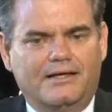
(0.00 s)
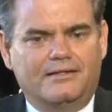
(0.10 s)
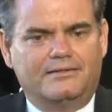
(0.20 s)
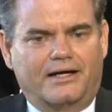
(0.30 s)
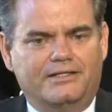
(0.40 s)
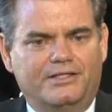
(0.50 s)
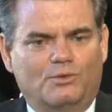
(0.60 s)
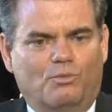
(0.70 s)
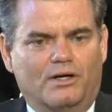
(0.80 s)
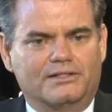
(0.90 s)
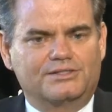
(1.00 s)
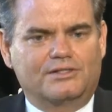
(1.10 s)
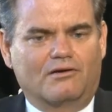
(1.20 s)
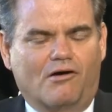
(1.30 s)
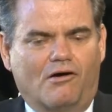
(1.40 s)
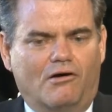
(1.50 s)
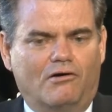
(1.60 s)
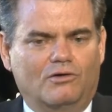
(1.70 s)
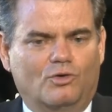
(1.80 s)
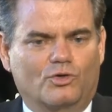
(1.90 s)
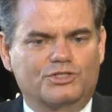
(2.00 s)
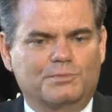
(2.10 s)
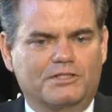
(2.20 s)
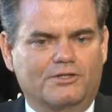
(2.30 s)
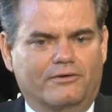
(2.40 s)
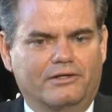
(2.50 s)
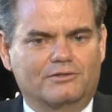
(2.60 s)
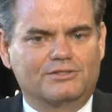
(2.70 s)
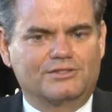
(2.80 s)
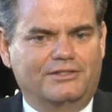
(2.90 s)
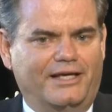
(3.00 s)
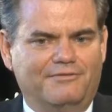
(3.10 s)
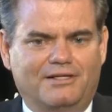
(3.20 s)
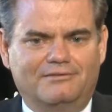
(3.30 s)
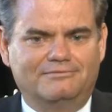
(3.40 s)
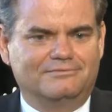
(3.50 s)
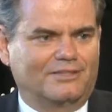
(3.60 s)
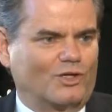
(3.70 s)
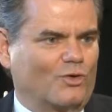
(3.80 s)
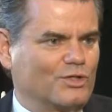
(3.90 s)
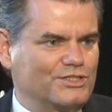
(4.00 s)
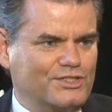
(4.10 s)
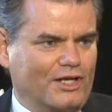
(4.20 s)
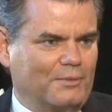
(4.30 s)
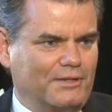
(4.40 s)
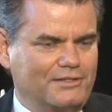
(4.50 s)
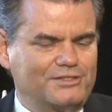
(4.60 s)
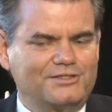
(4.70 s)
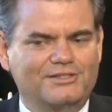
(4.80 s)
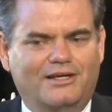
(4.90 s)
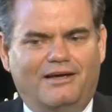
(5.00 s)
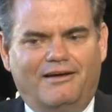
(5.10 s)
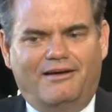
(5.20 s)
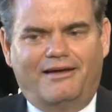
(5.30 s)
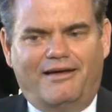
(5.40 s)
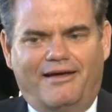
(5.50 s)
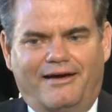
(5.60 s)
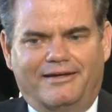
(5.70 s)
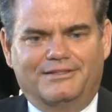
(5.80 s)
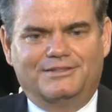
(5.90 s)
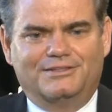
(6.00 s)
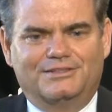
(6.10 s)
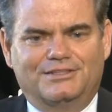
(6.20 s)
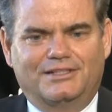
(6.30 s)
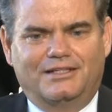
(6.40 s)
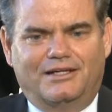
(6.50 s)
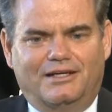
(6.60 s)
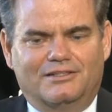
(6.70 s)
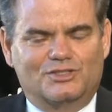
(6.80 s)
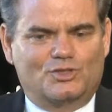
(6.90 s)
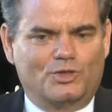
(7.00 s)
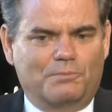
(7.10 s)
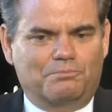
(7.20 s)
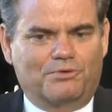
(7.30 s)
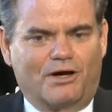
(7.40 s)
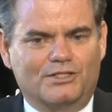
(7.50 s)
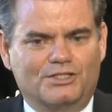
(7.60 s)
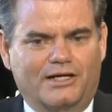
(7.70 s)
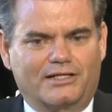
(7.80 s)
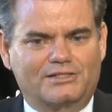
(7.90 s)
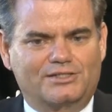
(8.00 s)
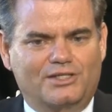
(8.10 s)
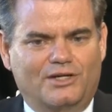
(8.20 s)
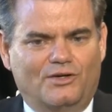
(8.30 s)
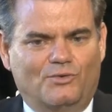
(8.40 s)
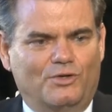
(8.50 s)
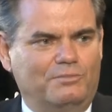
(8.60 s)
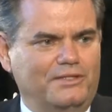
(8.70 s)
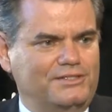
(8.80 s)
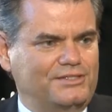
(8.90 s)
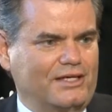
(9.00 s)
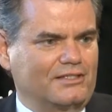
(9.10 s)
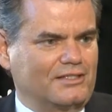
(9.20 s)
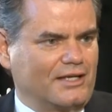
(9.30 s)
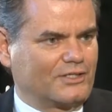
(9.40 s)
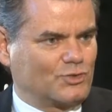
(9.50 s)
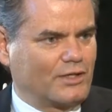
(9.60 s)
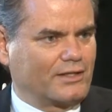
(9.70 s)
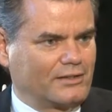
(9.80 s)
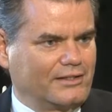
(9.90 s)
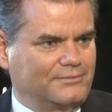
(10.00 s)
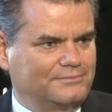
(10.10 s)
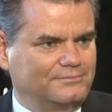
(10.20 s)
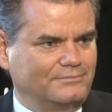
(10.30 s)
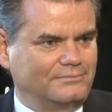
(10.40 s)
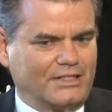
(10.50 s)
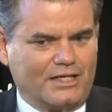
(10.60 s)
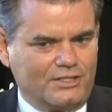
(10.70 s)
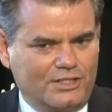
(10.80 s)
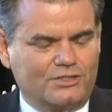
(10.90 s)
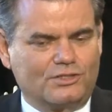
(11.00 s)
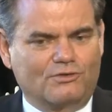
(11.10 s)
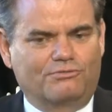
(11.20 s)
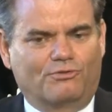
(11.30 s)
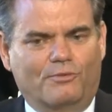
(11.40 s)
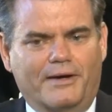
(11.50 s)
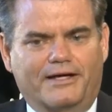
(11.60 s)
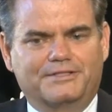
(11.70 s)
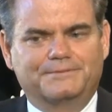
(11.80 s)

The idea was that all course materials, even the course syllabus and student projects, would be sent electronically in a digital format.